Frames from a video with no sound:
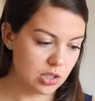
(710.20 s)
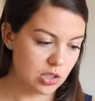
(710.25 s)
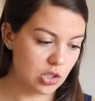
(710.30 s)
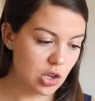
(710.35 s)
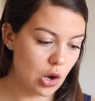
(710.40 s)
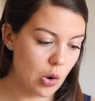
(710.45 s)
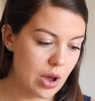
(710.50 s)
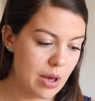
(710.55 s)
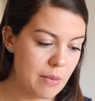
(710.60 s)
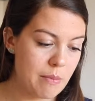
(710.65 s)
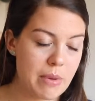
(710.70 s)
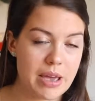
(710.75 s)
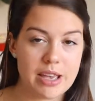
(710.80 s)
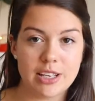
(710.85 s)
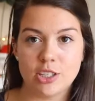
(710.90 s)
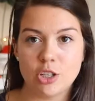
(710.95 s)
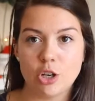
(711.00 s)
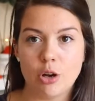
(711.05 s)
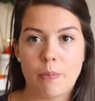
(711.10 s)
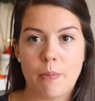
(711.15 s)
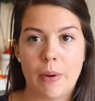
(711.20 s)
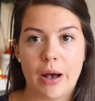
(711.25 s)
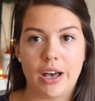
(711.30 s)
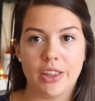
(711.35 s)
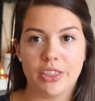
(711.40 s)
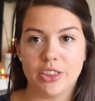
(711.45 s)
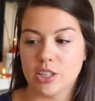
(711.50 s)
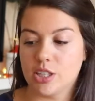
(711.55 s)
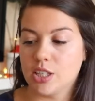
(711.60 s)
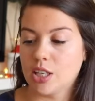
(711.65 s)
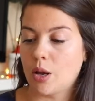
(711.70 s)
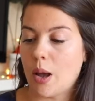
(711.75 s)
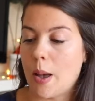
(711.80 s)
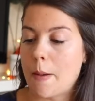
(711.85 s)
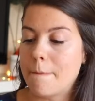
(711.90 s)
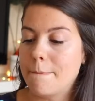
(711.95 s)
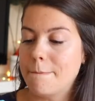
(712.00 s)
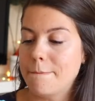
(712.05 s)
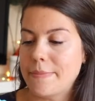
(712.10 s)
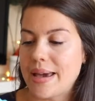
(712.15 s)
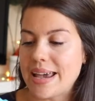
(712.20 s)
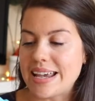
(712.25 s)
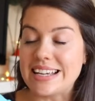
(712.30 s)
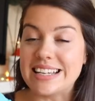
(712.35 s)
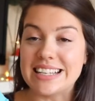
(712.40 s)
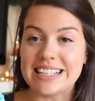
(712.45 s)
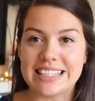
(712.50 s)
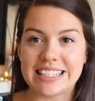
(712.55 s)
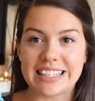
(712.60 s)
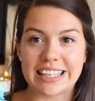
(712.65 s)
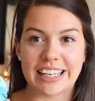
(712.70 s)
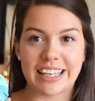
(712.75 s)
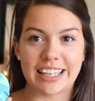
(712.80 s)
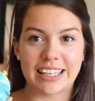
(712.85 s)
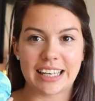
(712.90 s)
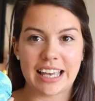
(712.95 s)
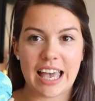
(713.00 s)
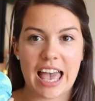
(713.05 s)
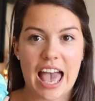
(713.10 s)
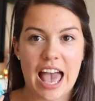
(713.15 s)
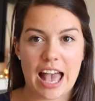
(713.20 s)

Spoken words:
So it makes your bath this like amazing